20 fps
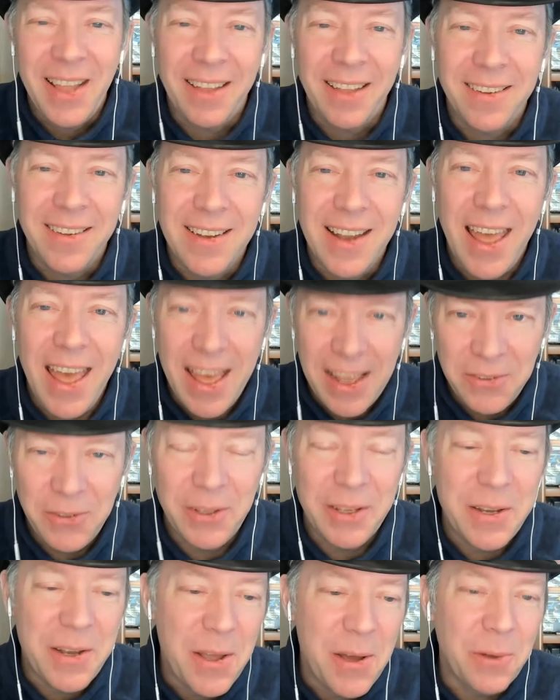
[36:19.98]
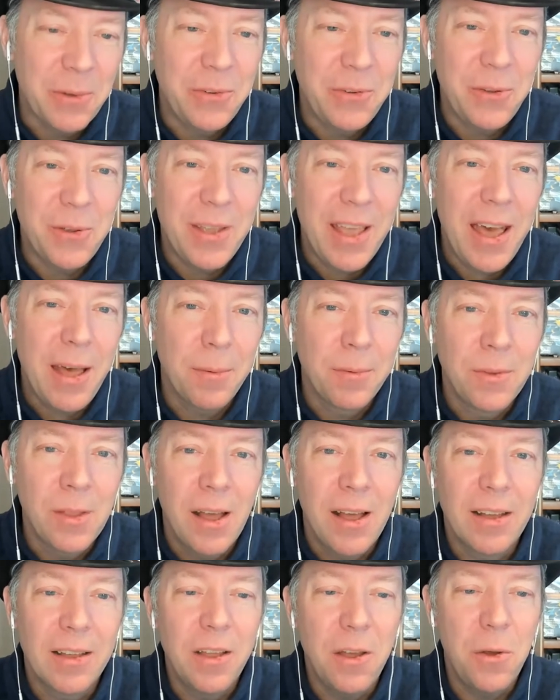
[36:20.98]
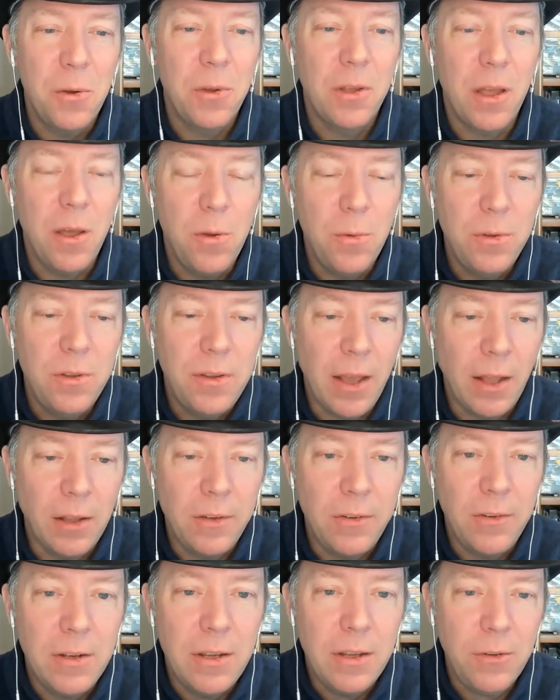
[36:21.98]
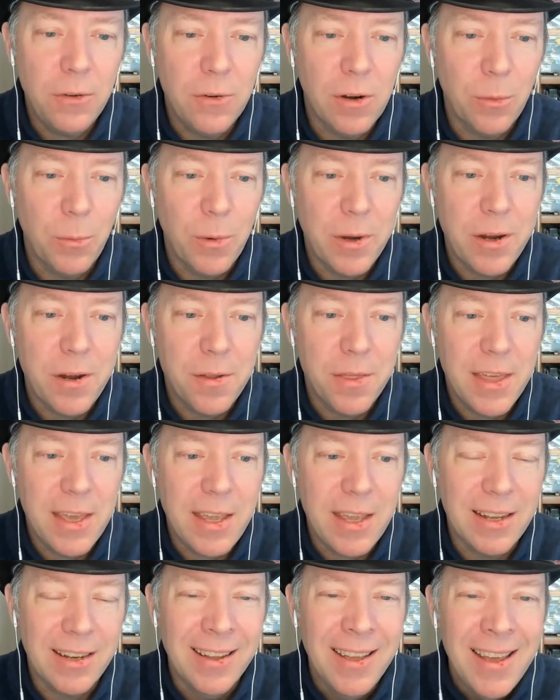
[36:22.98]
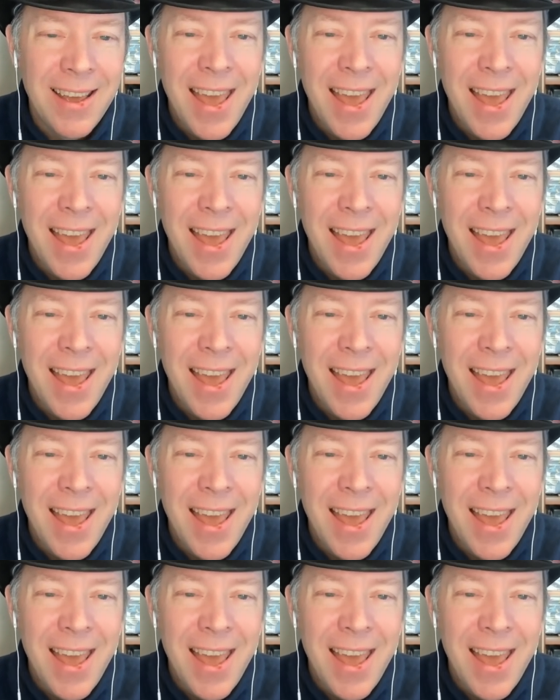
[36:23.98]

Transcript: an excellent note. So yeah, uh, go go tell us in Discord what you're thinking,